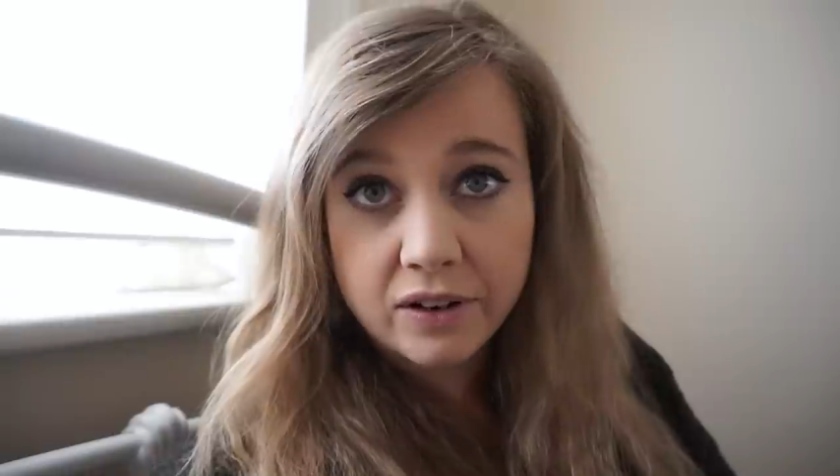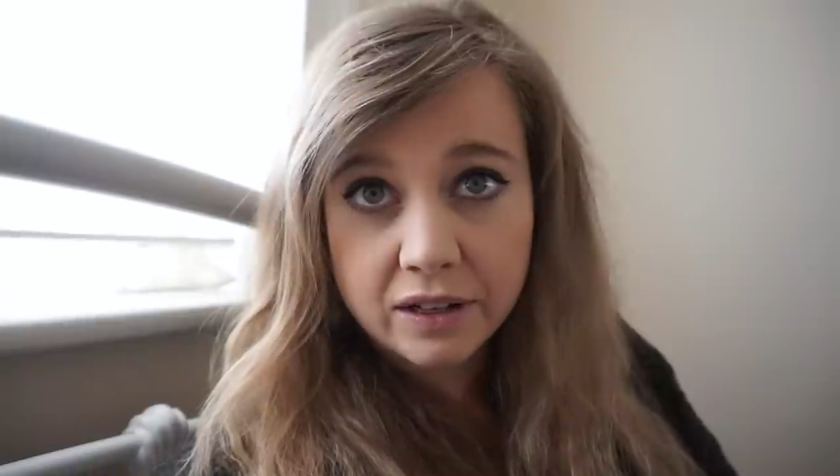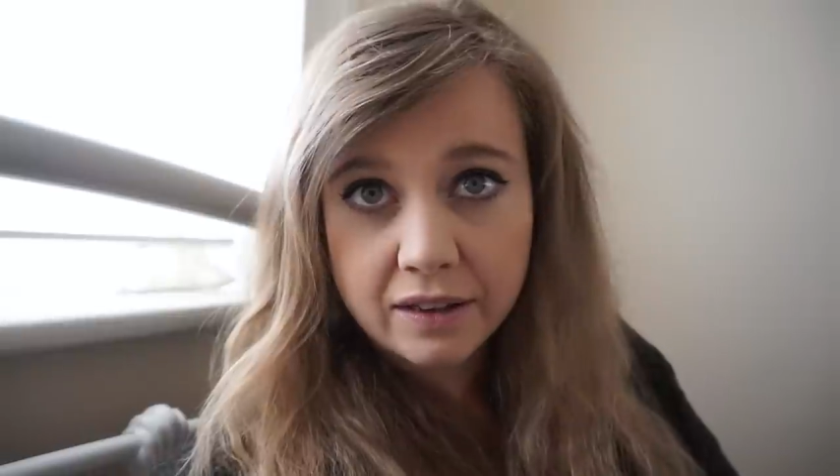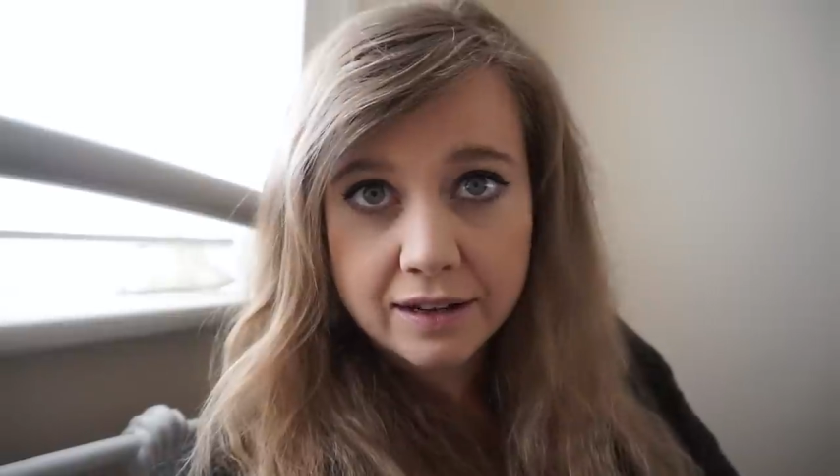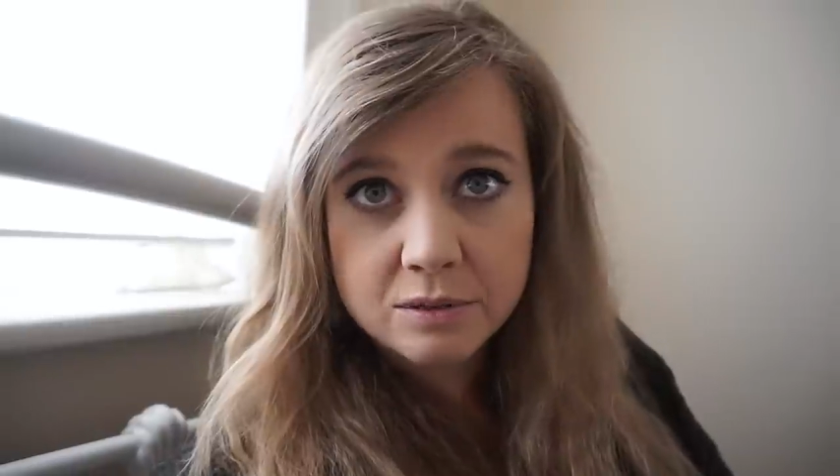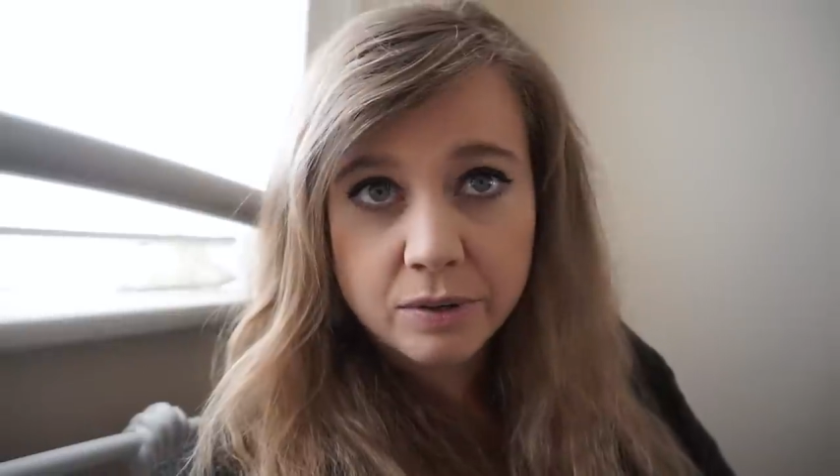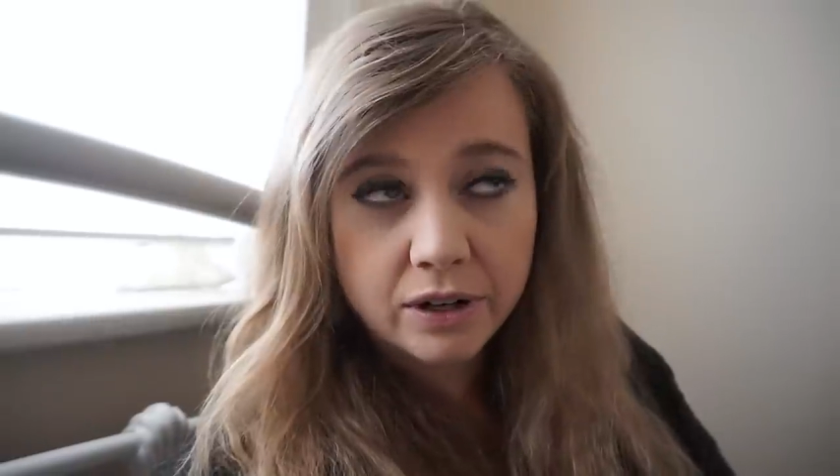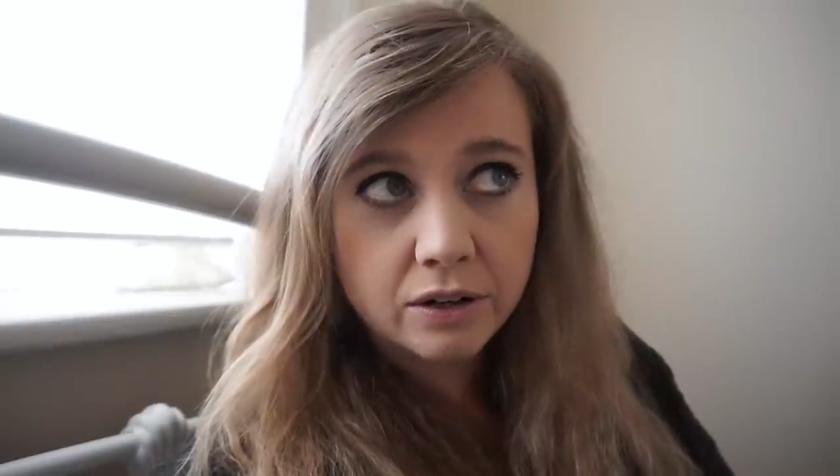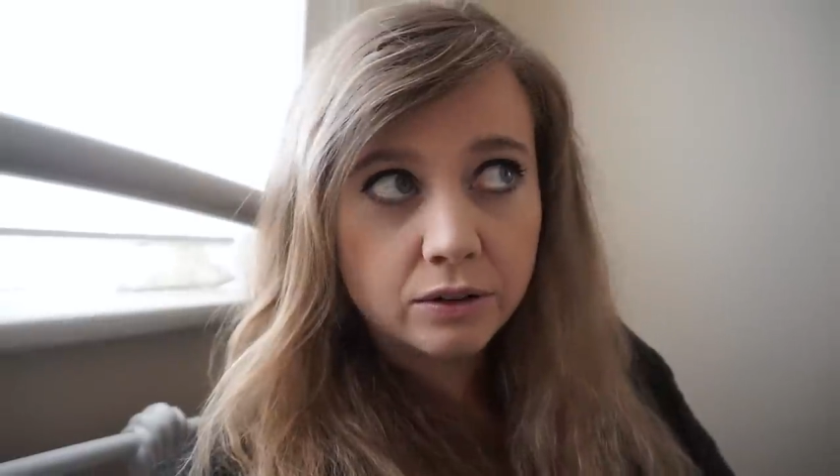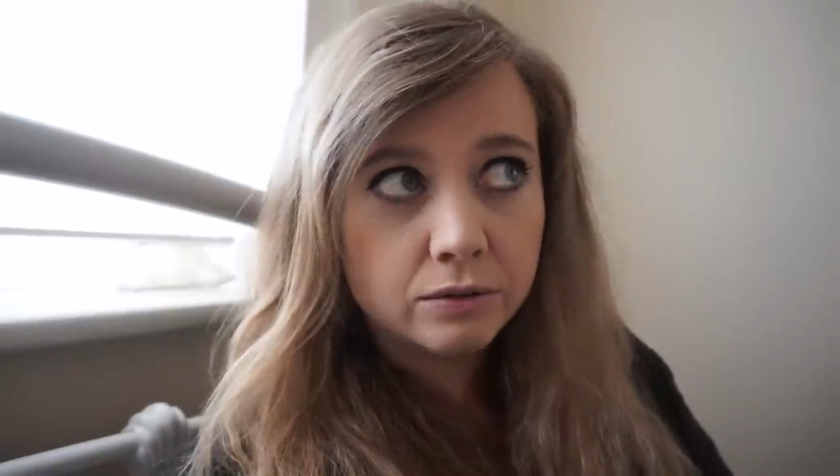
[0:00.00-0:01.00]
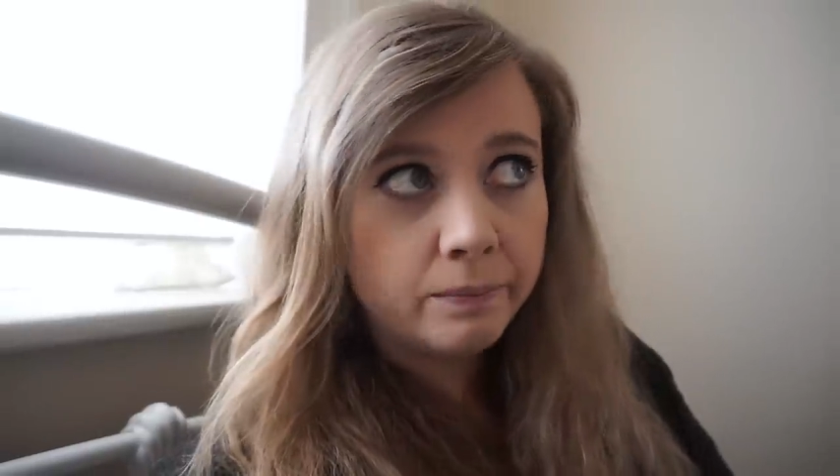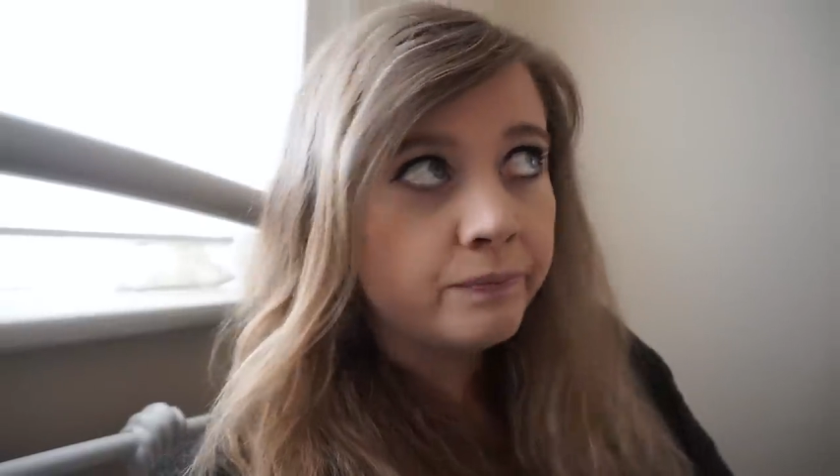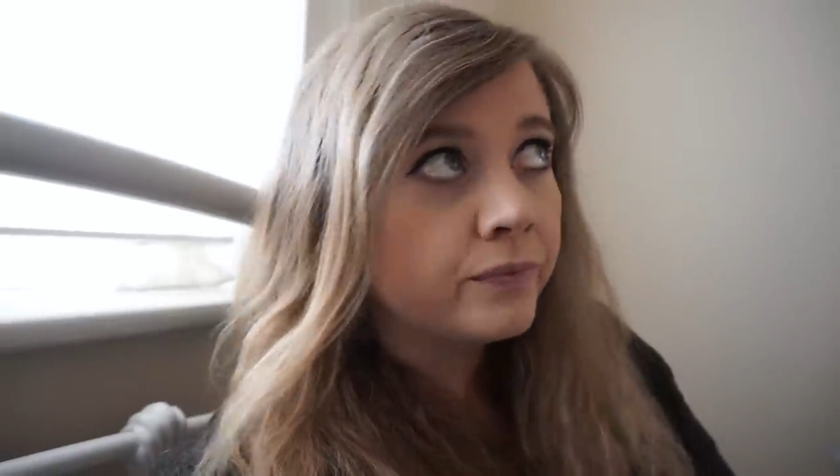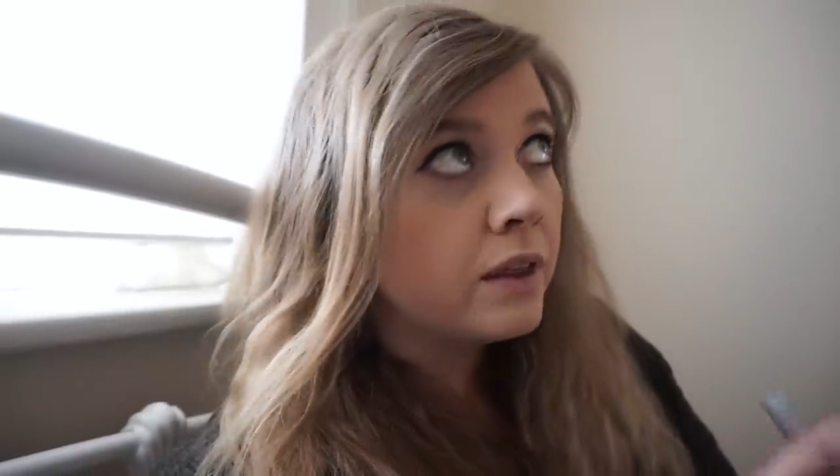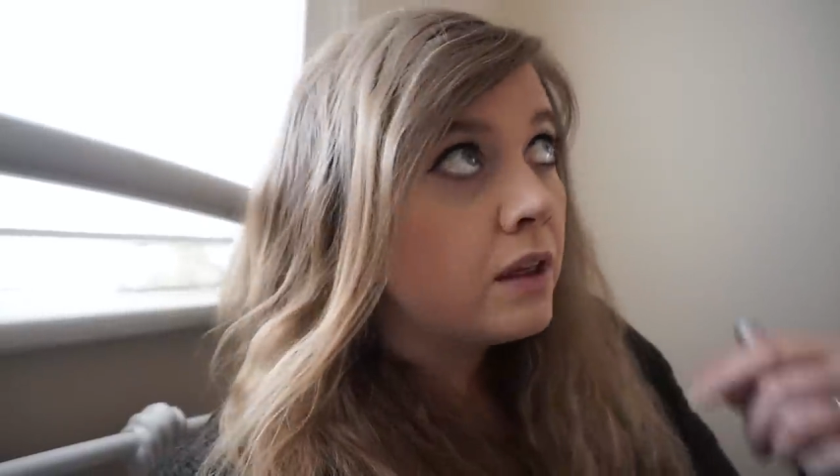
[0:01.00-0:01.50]
I think that that's pretty cool.
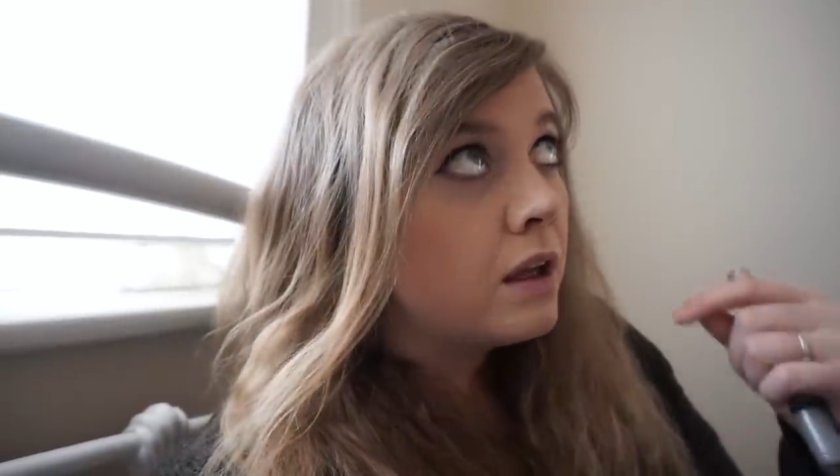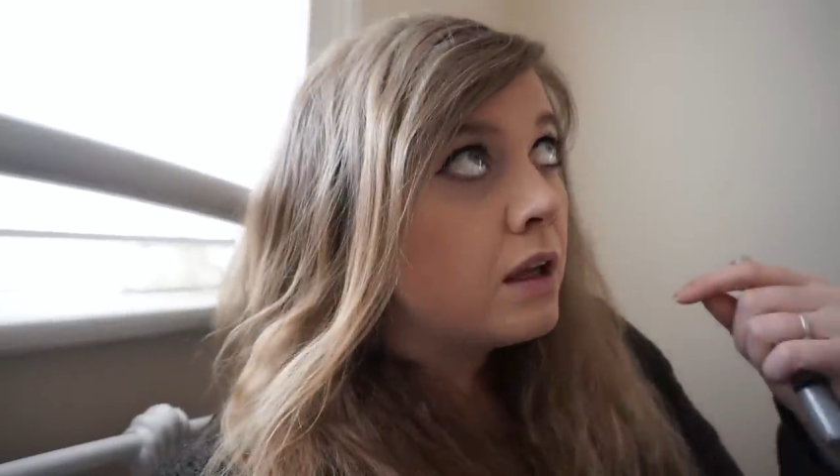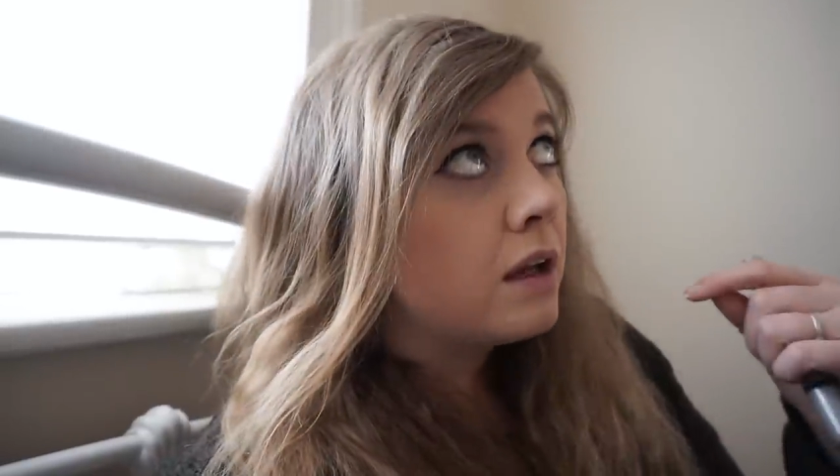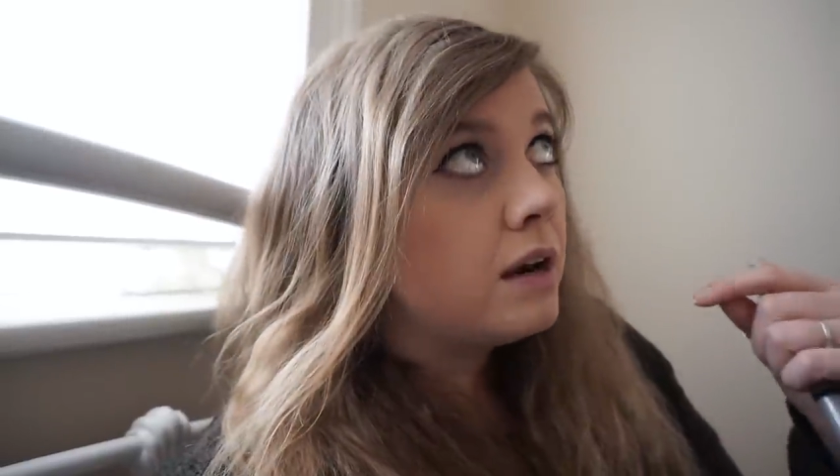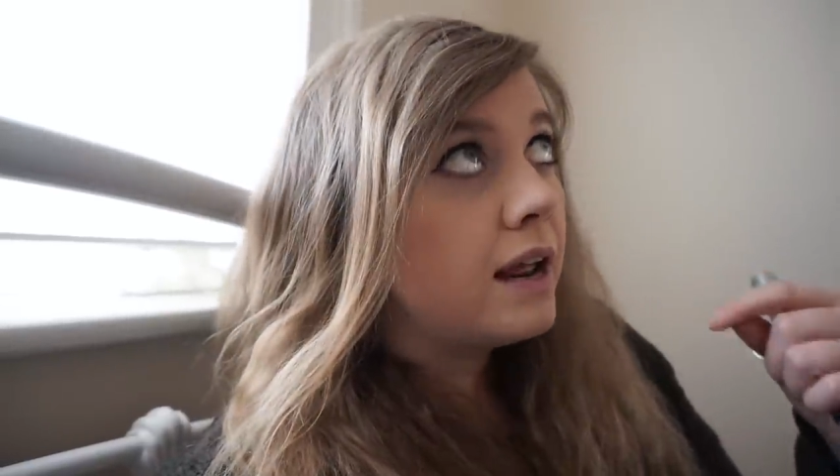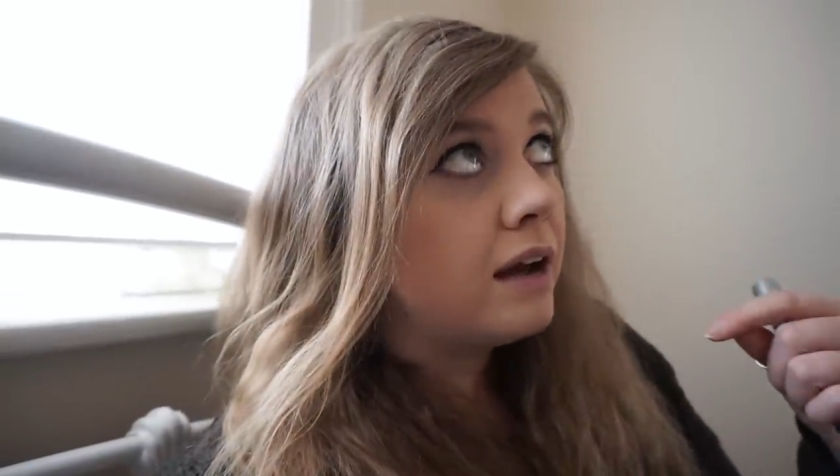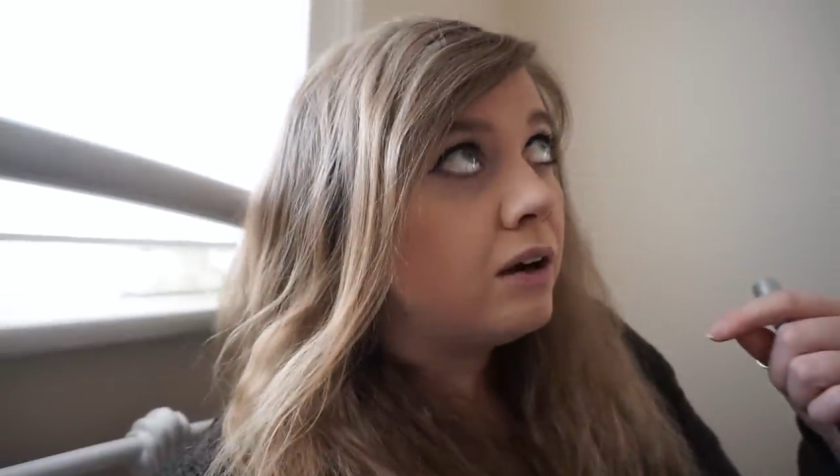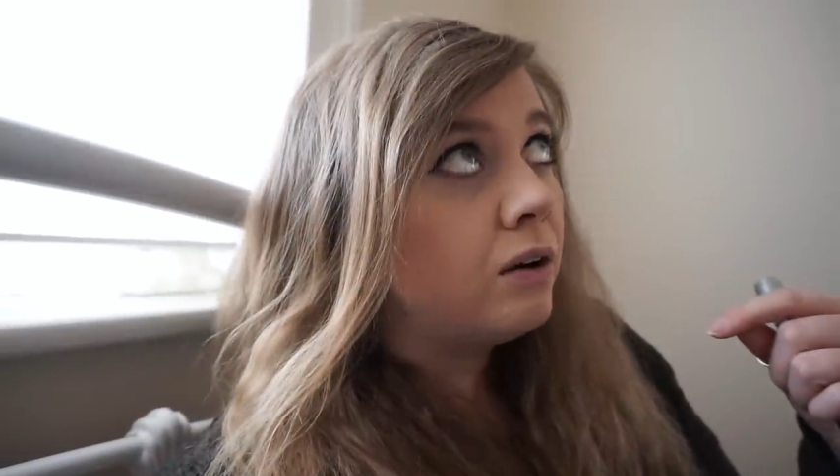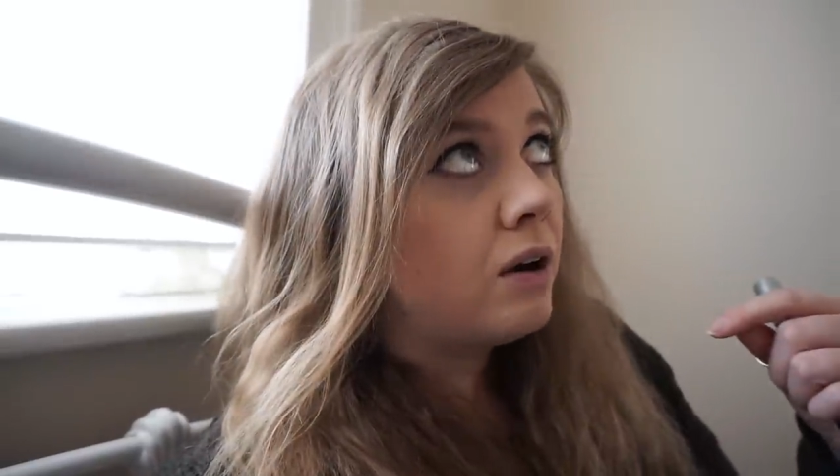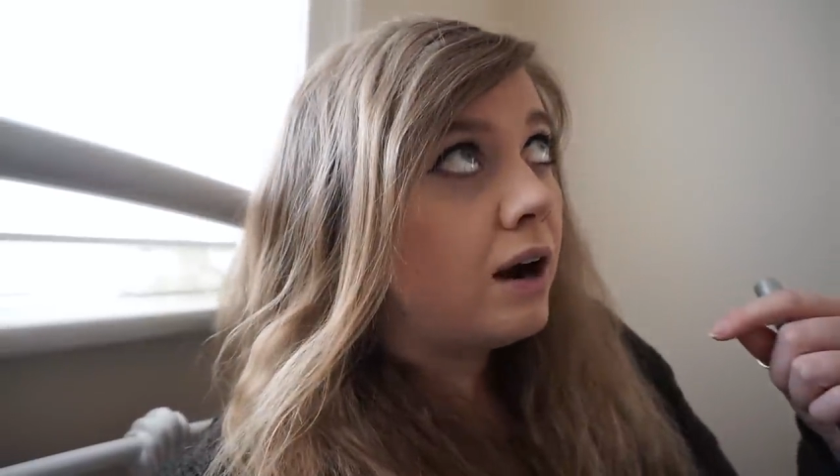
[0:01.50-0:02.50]
Now,